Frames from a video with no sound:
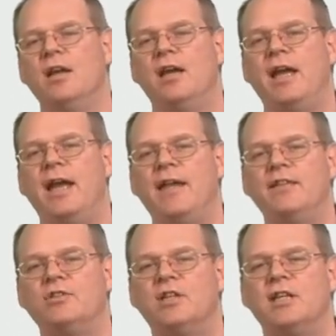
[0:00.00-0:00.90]
And
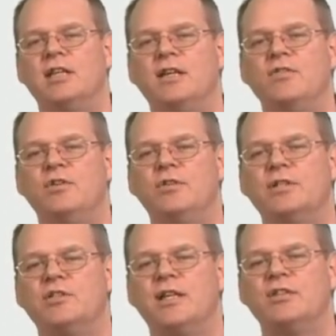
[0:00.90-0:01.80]
this can give you a
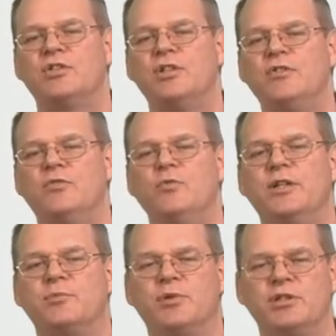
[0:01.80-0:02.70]
sense of
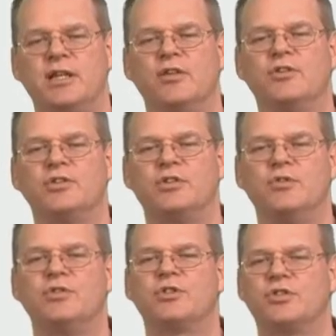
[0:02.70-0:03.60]
which particular
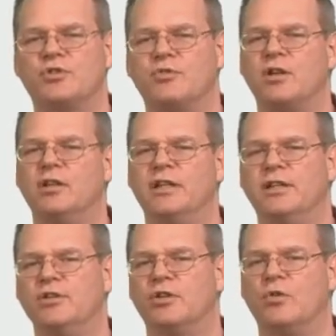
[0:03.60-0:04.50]
students are struggling
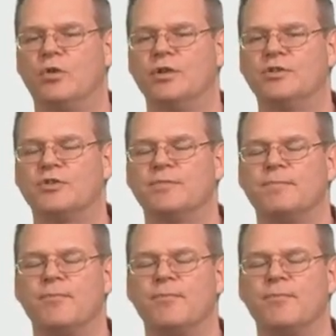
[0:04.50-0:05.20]
in your course,